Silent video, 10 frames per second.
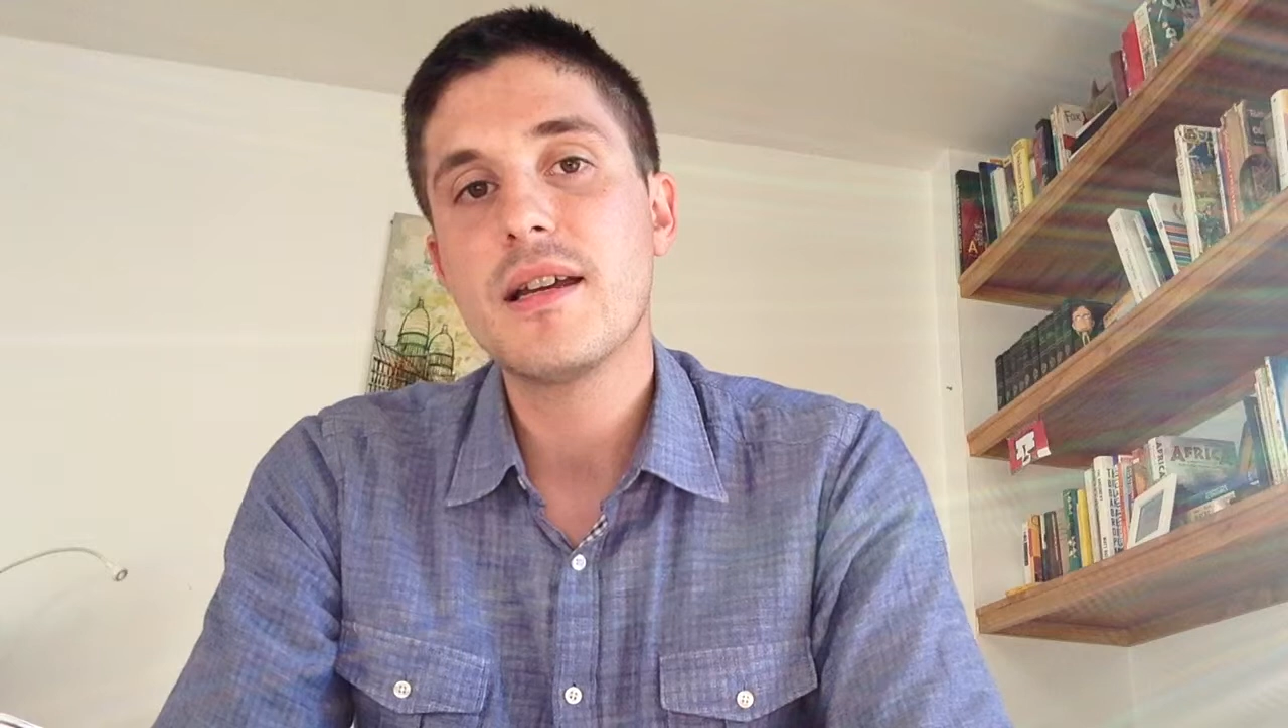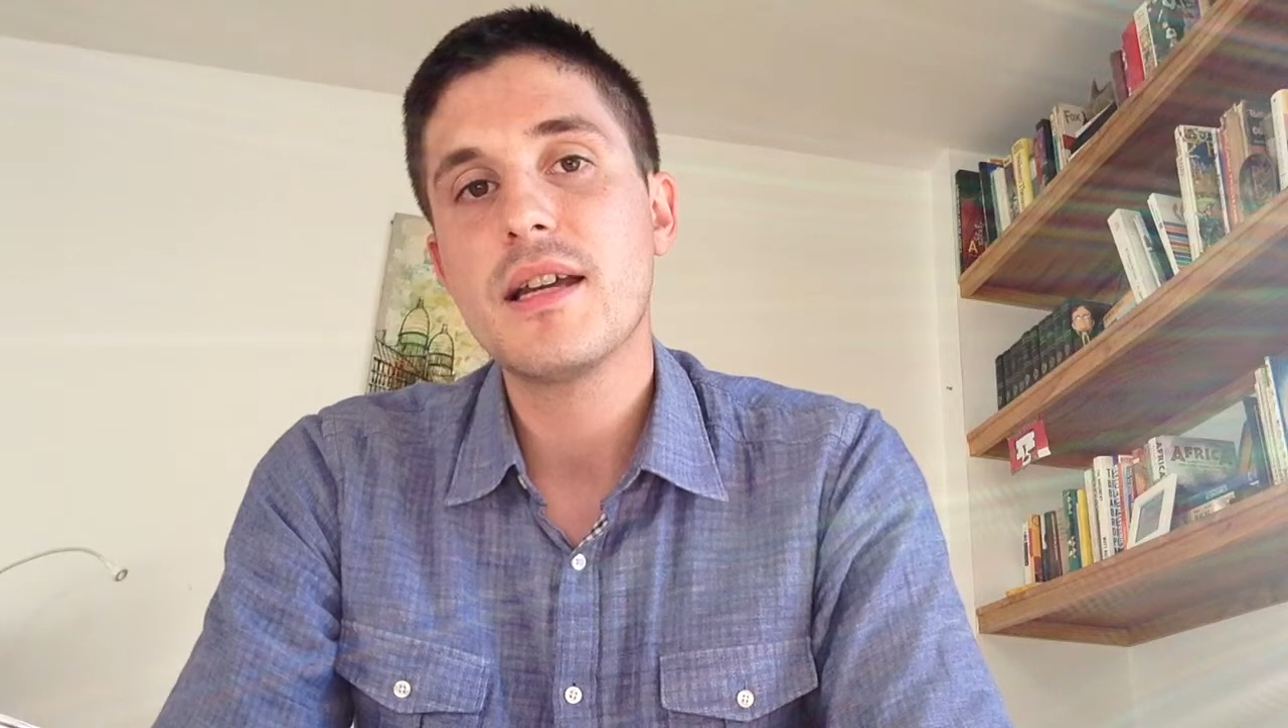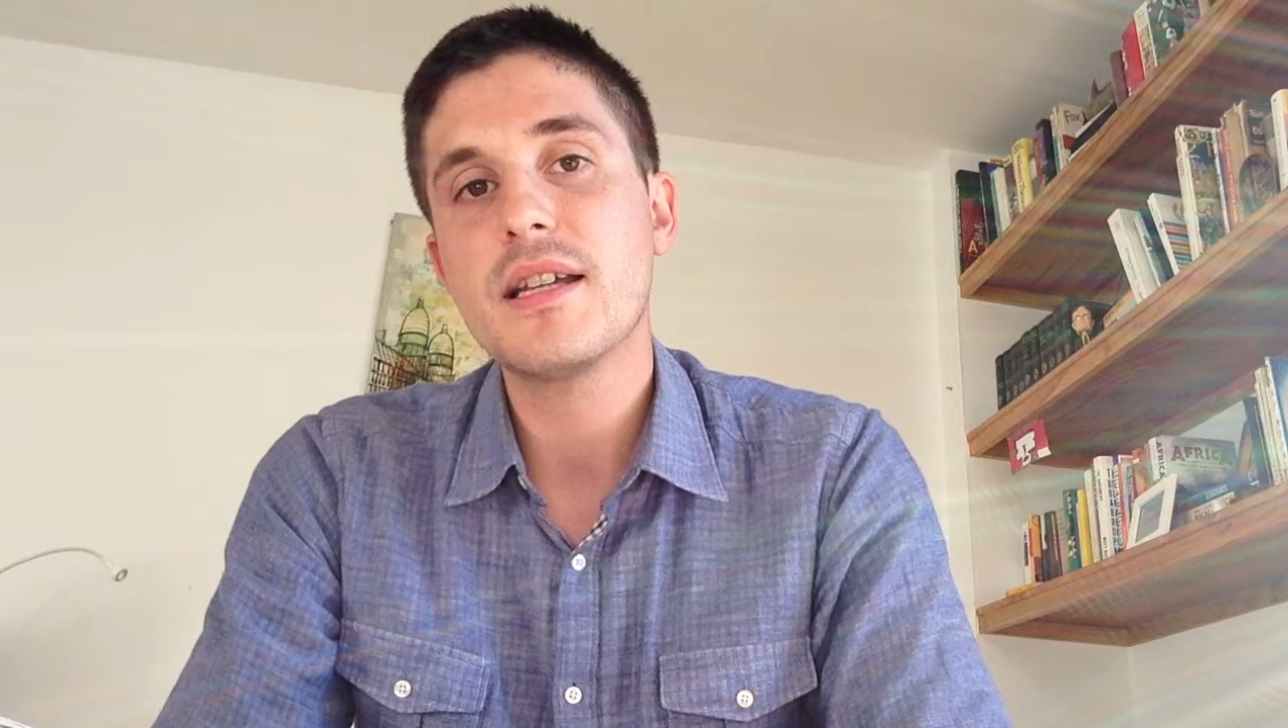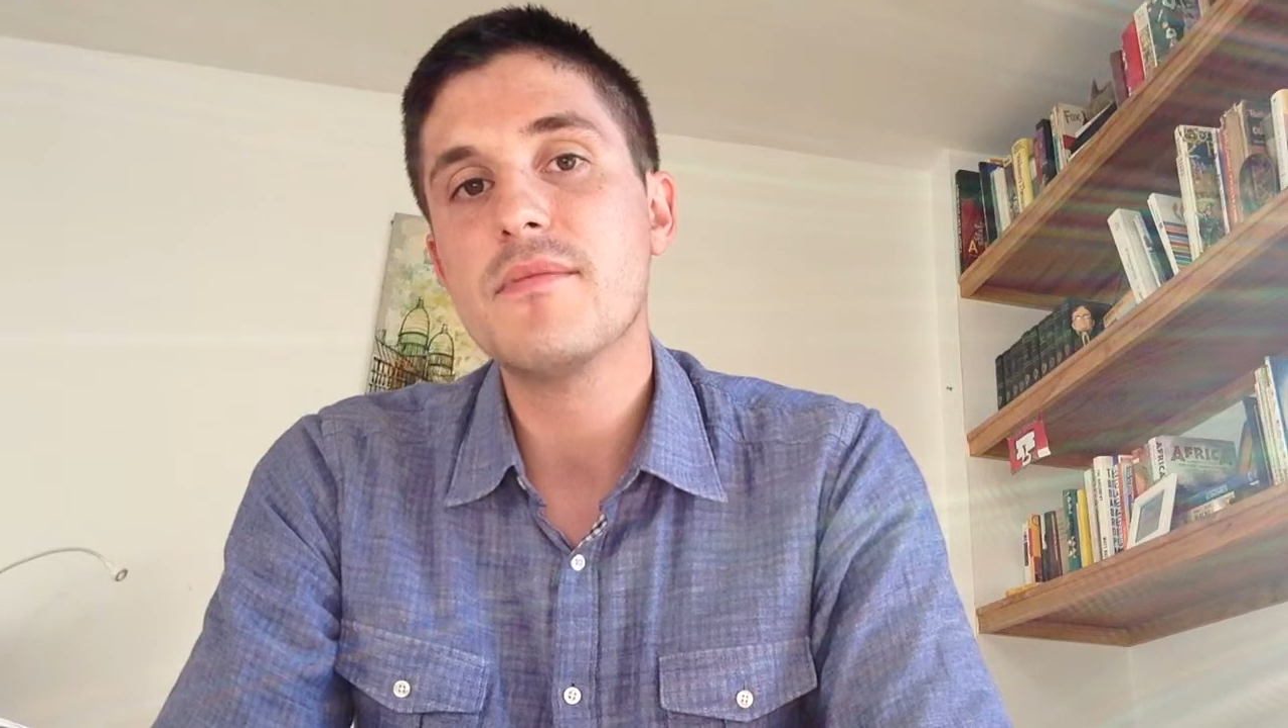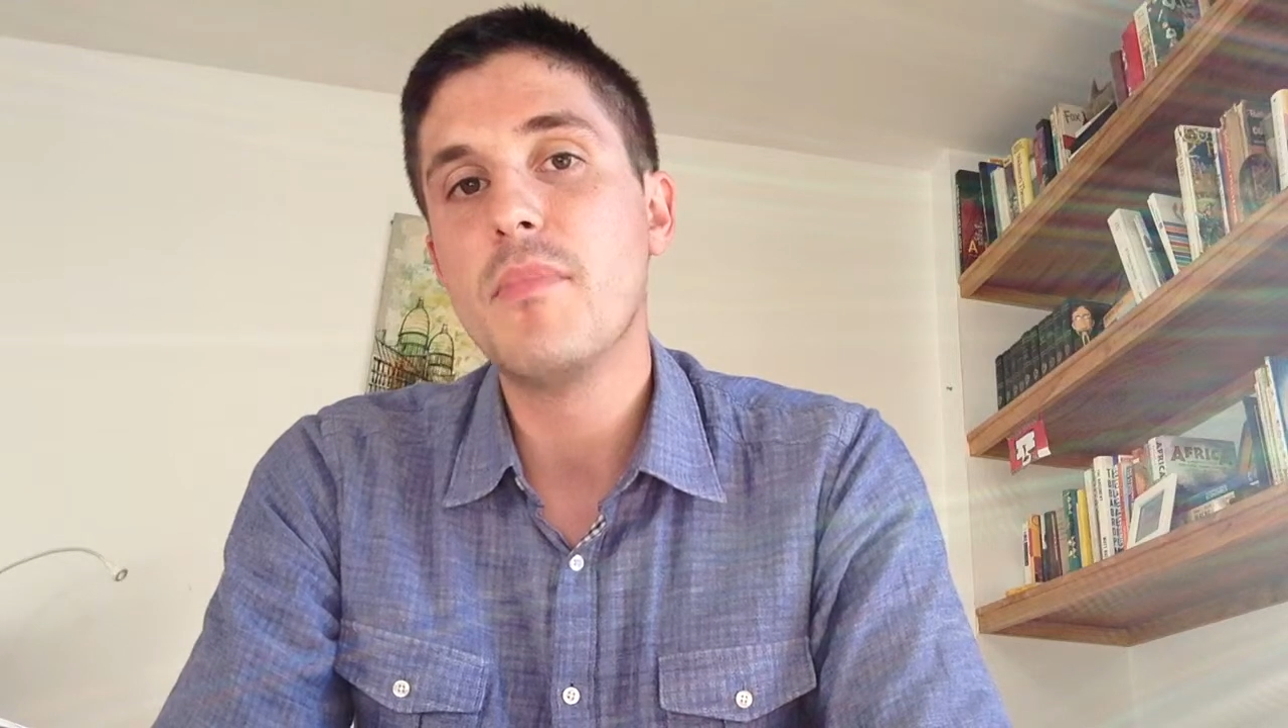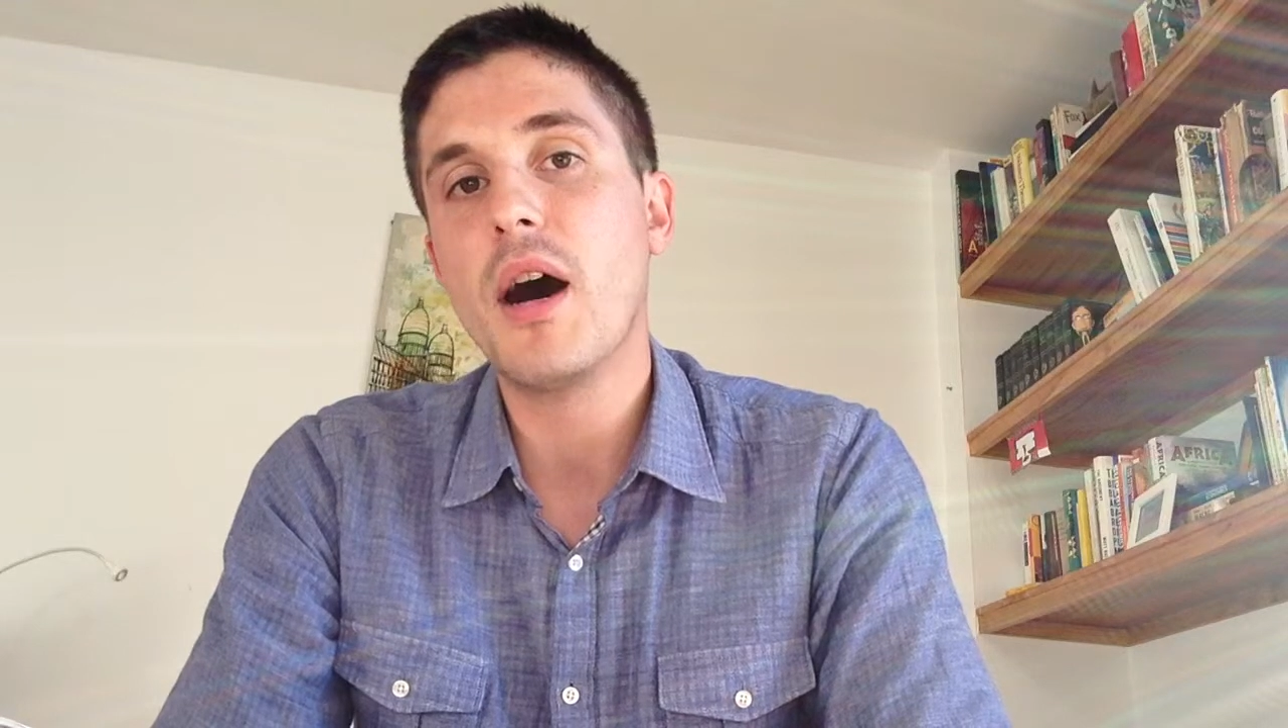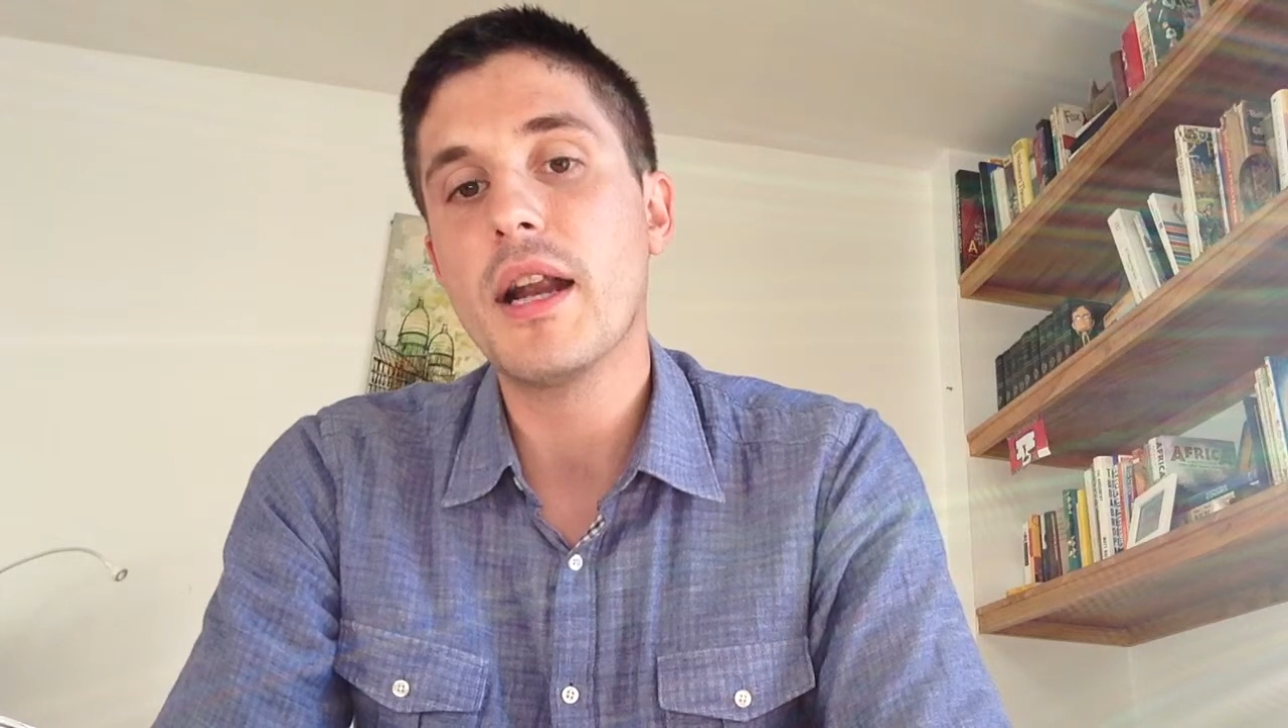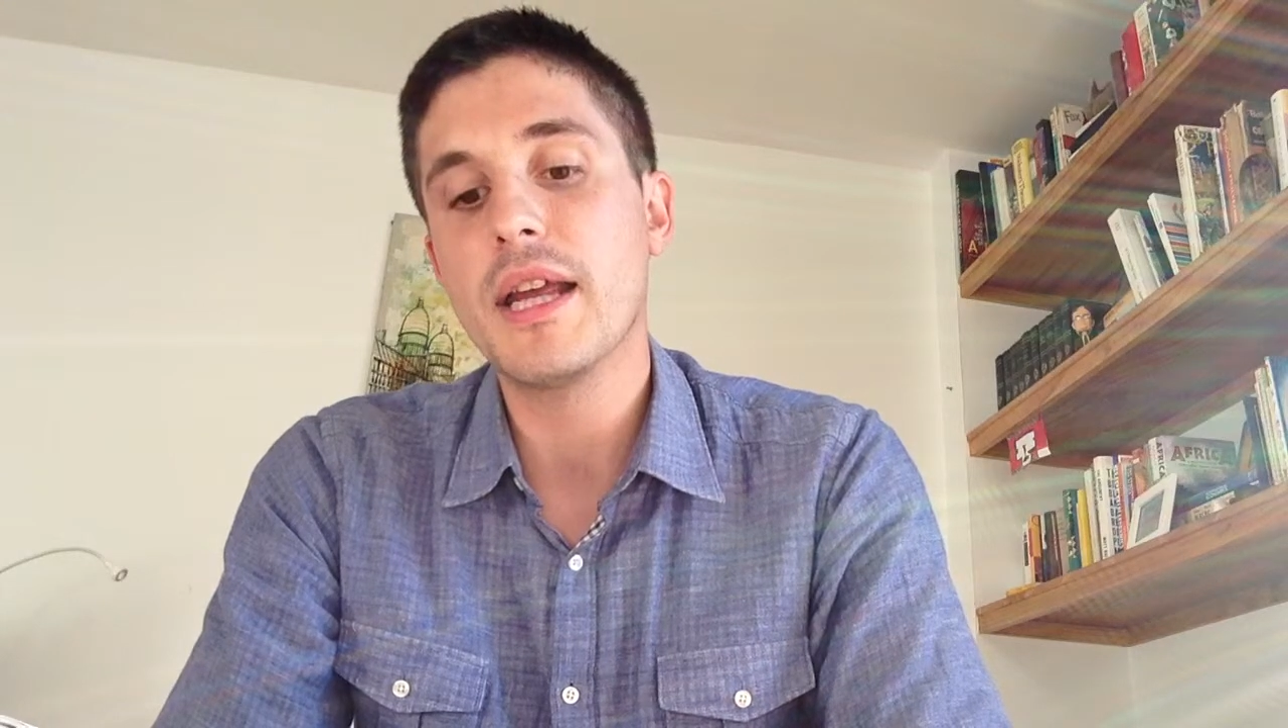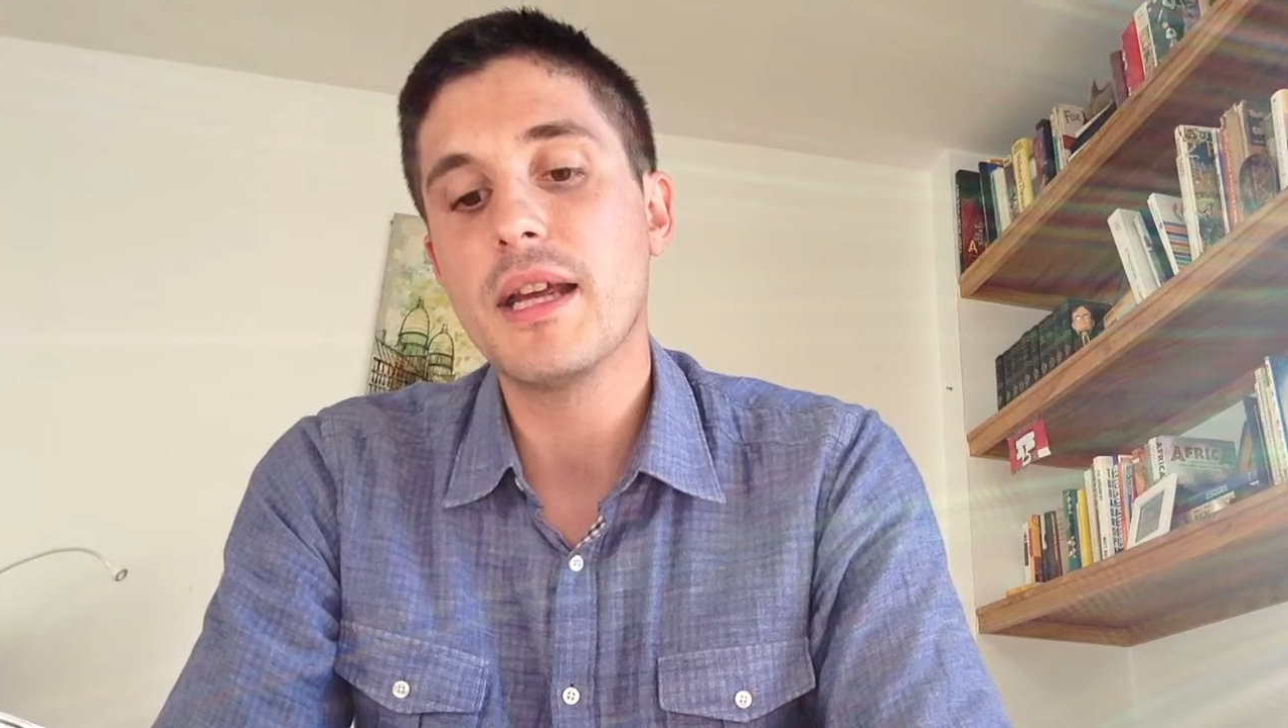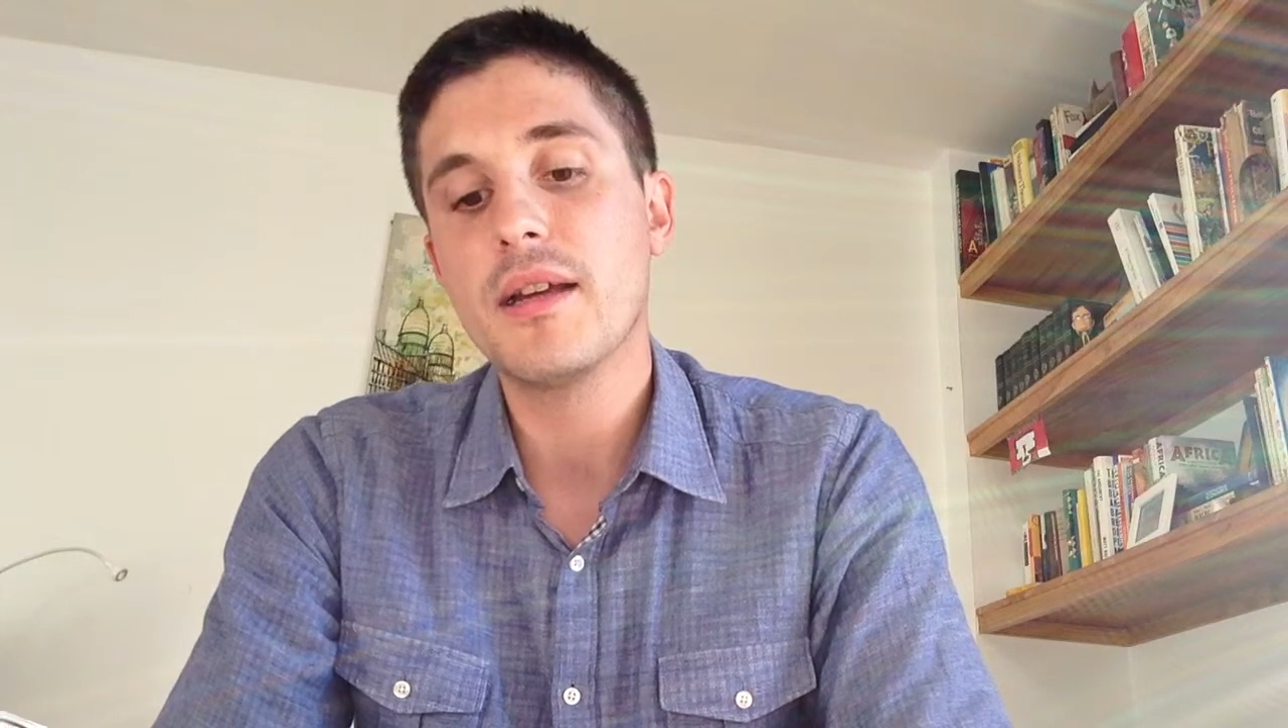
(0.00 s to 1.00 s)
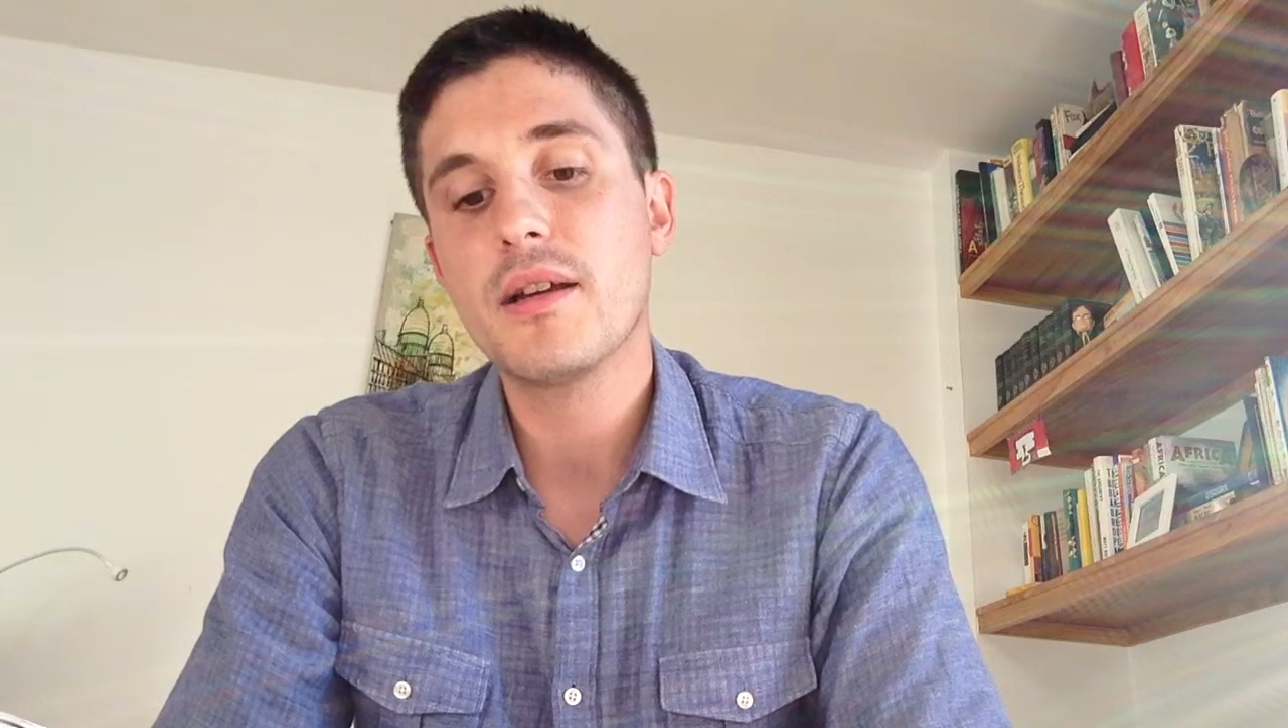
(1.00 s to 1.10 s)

his body